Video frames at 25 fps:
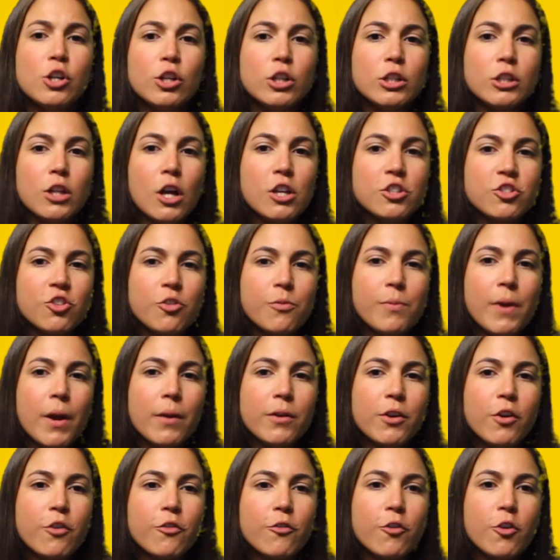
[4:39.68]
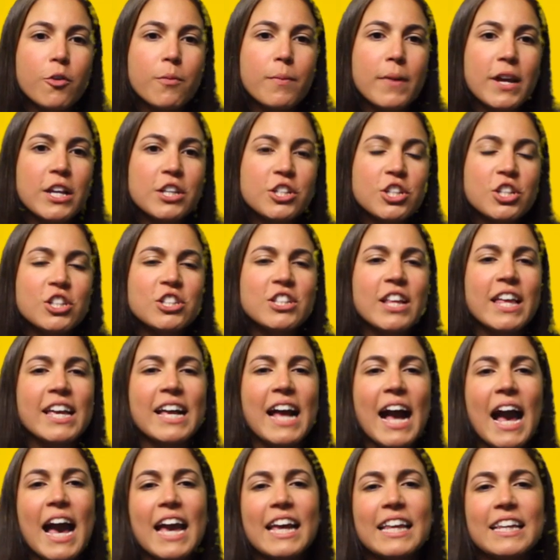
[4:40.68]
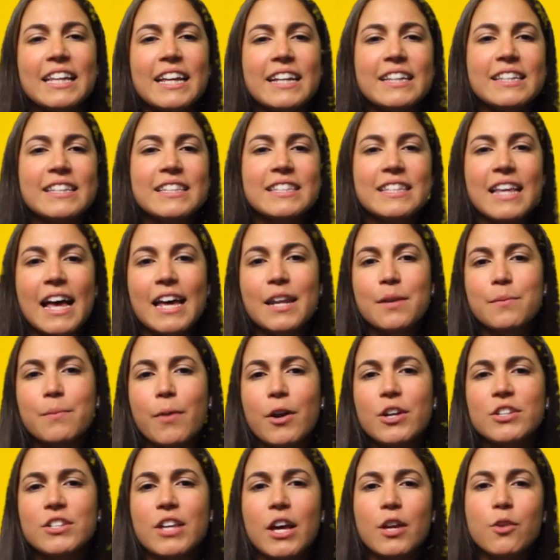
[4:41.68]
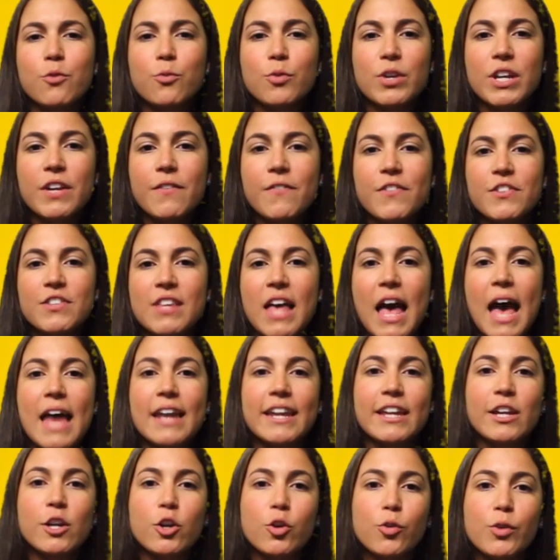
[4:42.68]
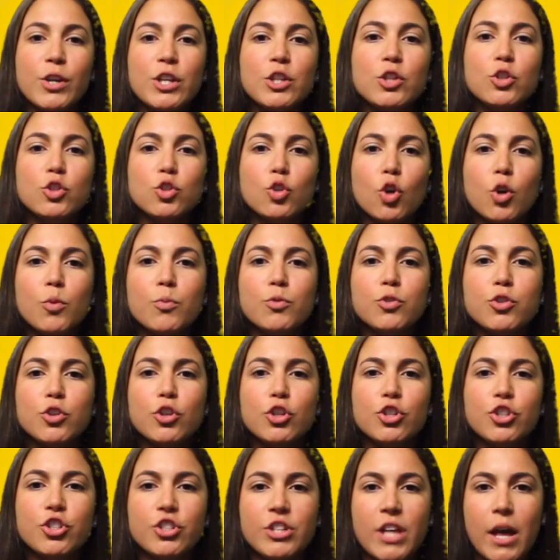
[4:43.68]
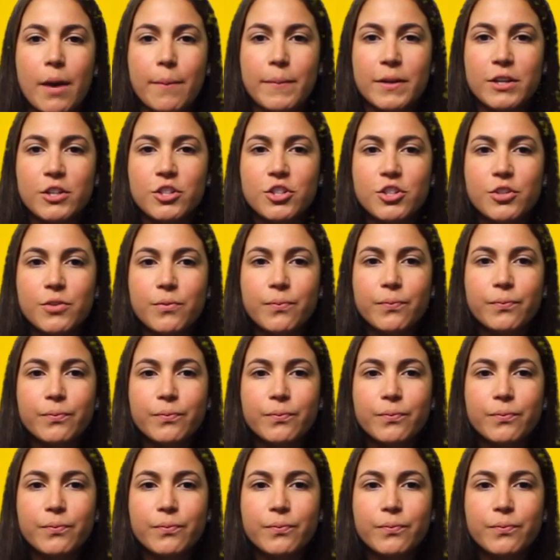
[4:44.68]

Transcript: loss of barrier formations like islands, sandbars, and reefs, and increased storm surge damage.